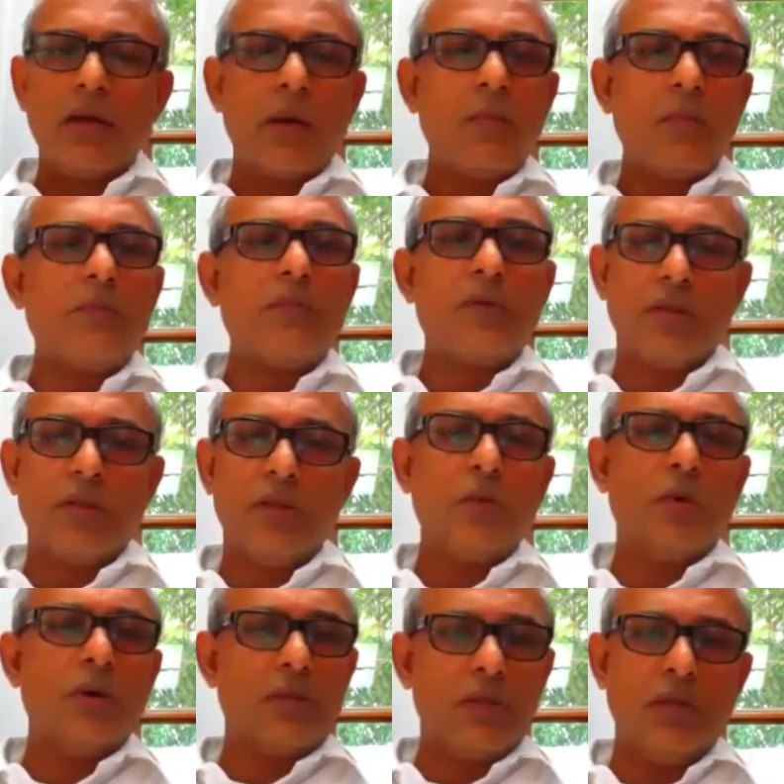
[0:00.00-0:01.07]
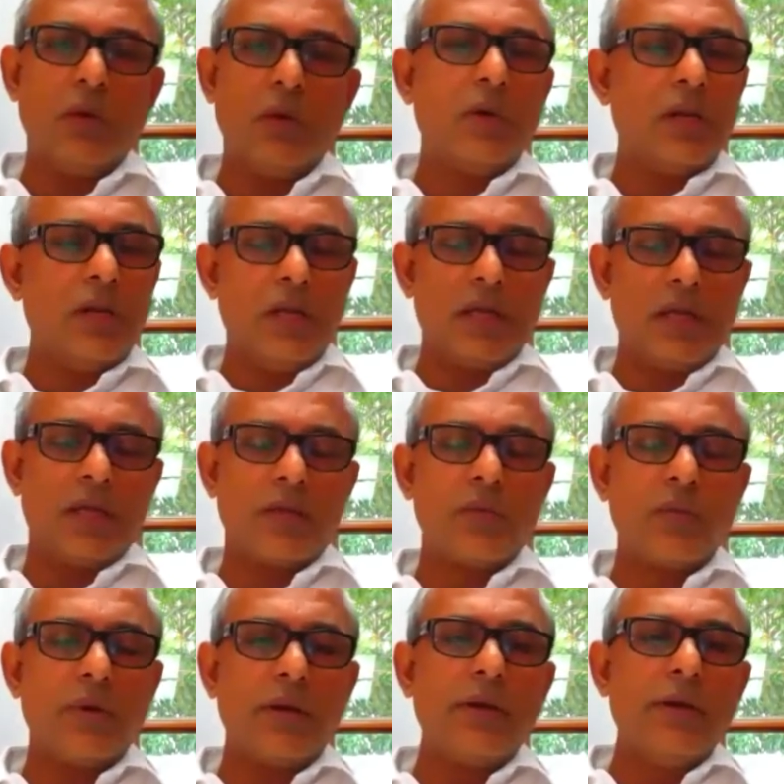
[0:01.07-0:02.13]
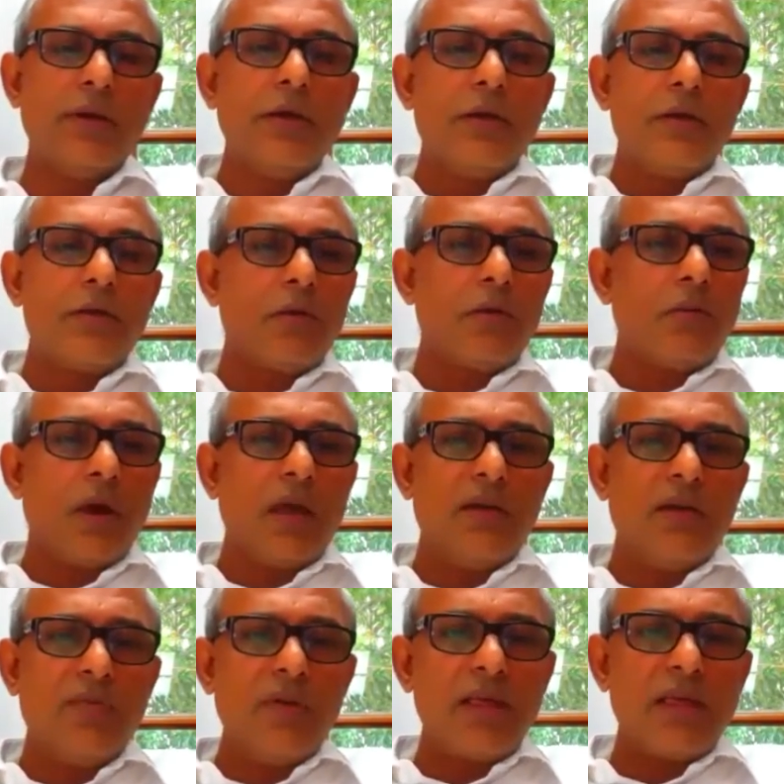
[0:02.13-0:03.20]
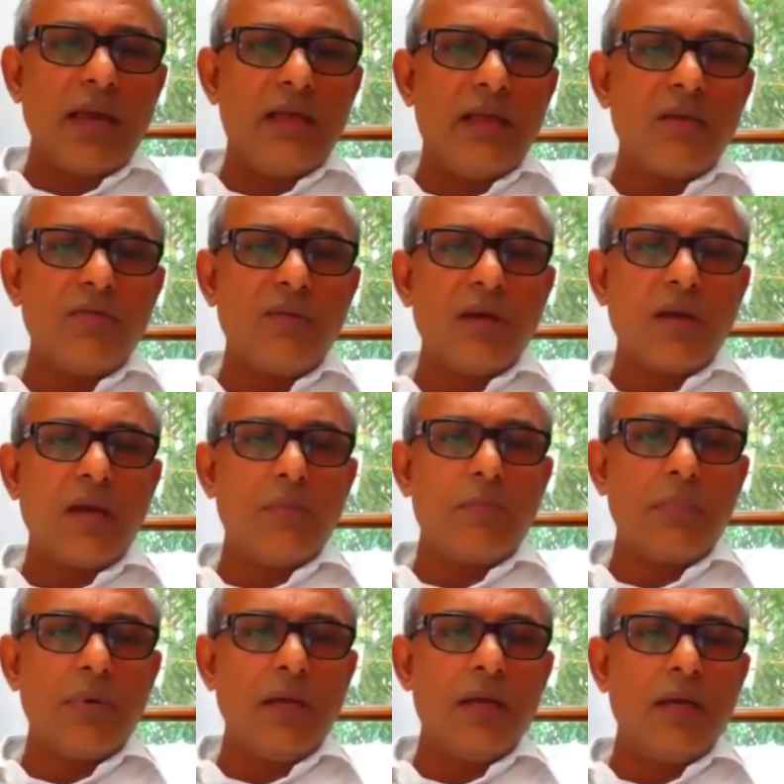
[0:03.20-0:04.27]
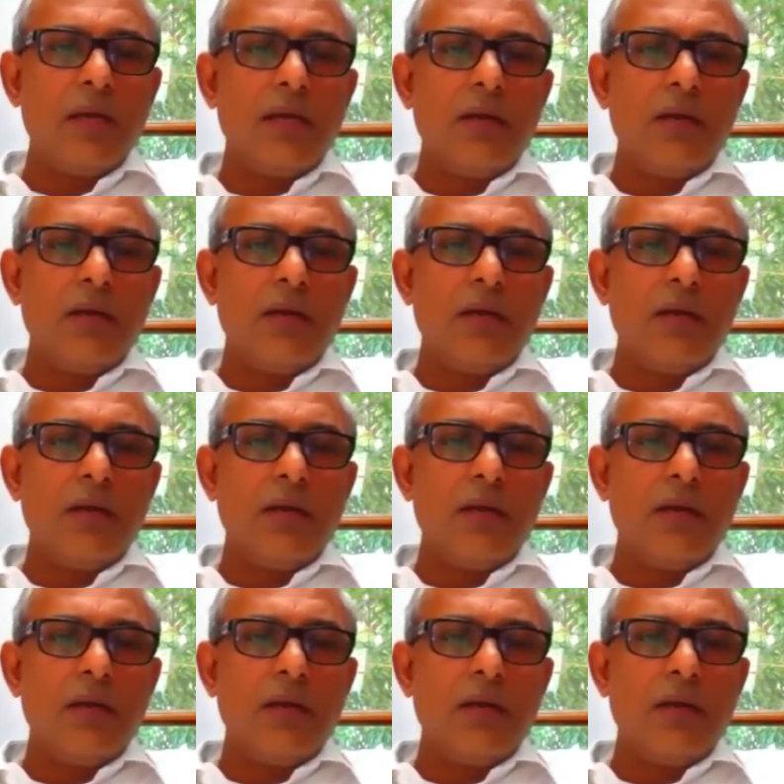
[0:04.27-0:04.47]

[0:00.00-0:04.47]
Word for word: come up with newer, newer needs as well. So every size of the company,